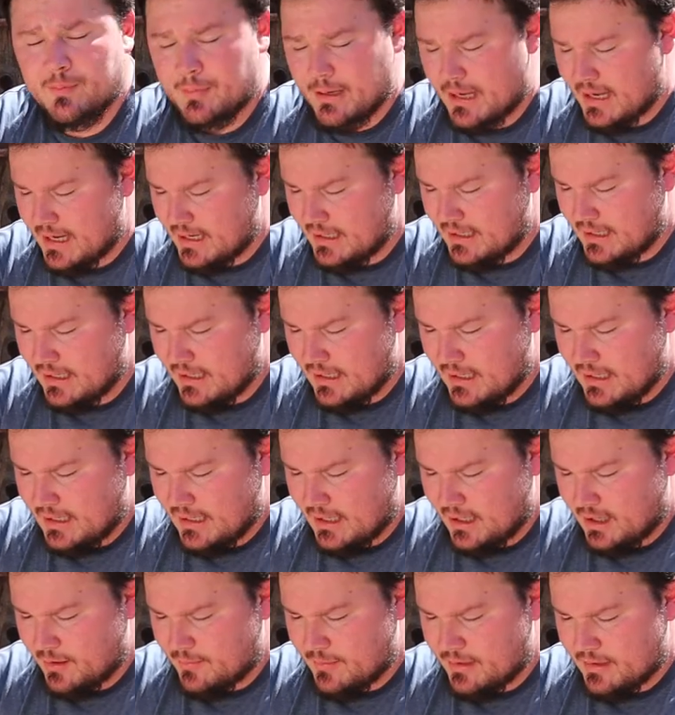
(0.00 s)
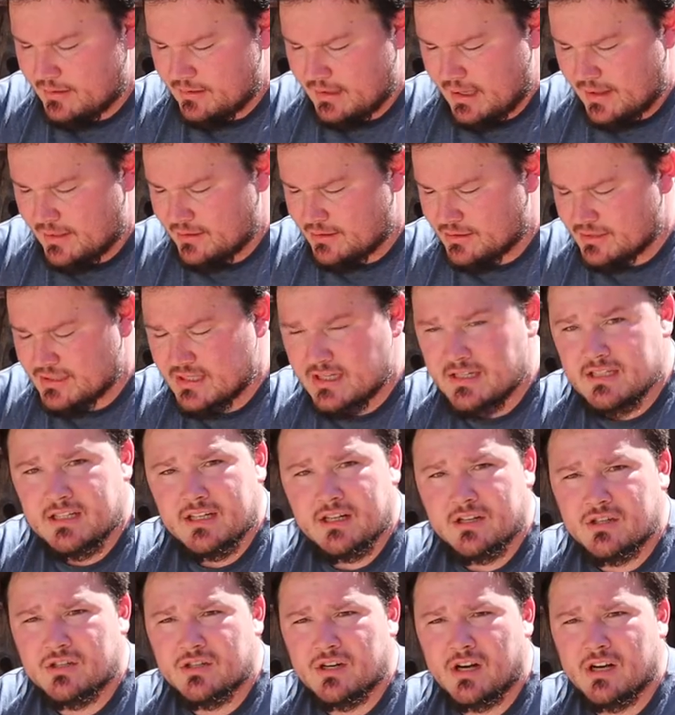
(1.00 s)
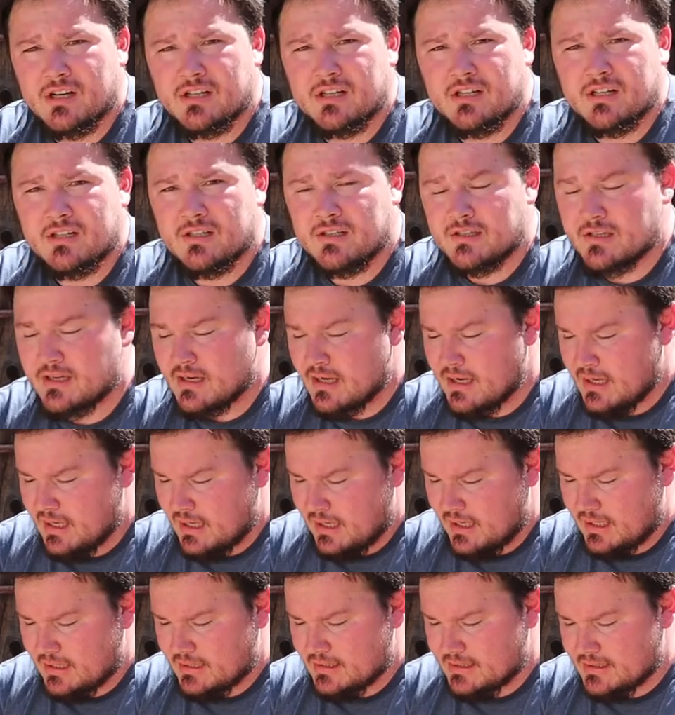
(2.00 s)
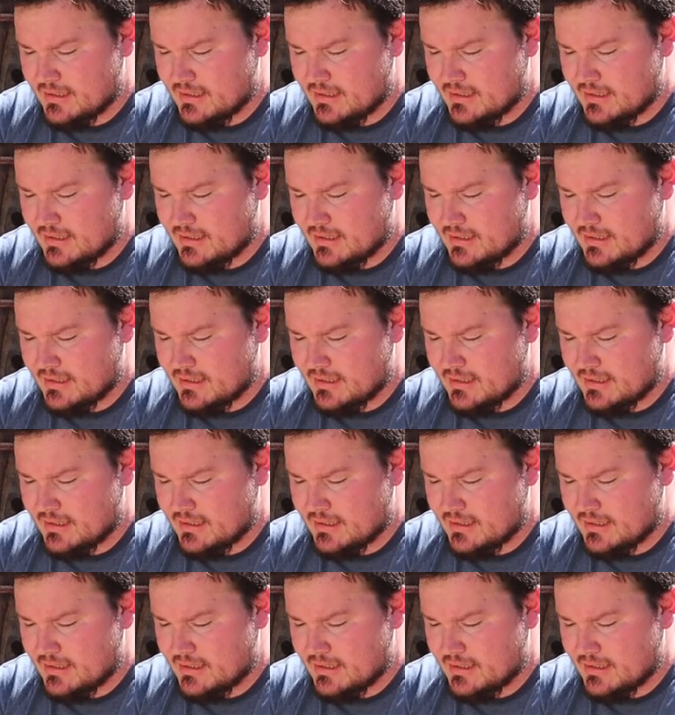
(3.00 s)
by agriculture to protect their orchards.